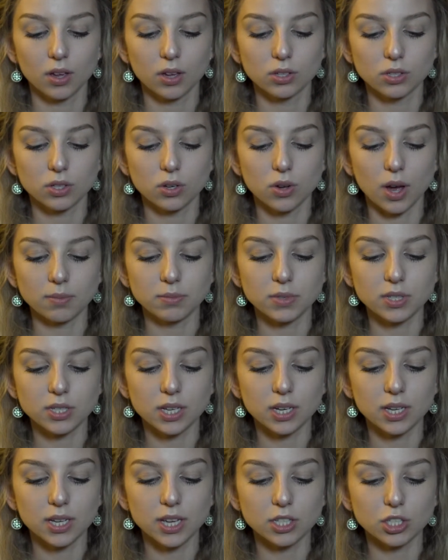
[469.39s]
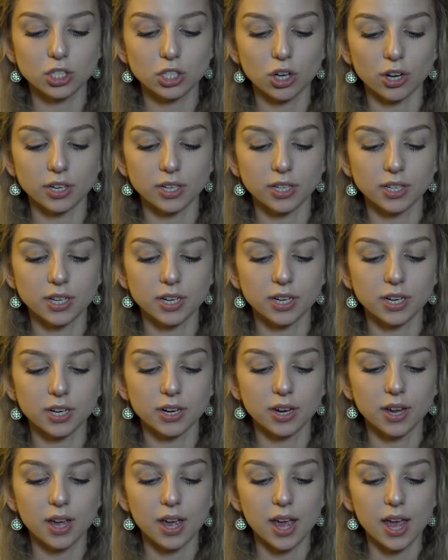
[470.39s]
So I'm just gonna get started
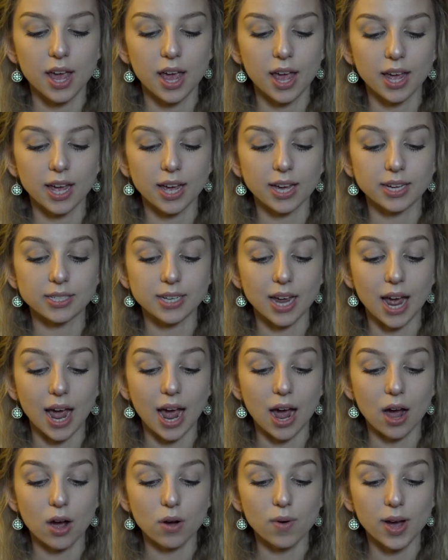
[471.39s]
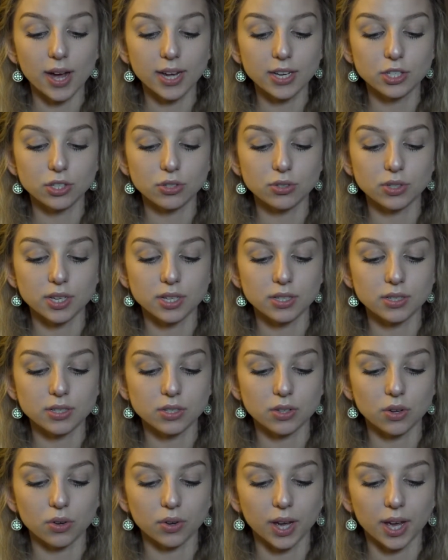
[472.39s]
here. And how I do
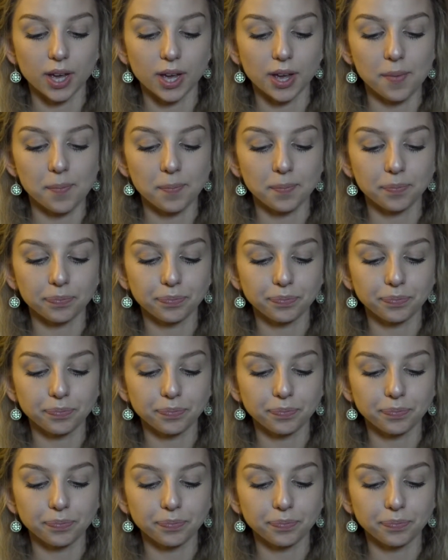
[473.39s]
this, okay,